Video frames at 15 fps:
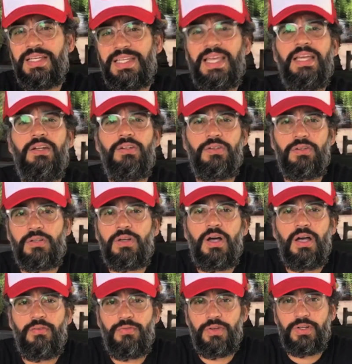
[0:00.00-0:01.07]
gain a little
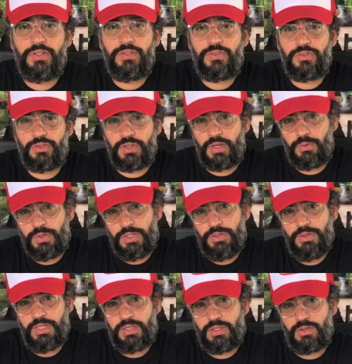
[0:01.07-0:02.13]
confidence so that when
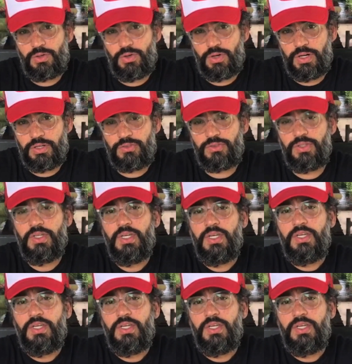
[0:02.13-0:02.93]
you hit the courts,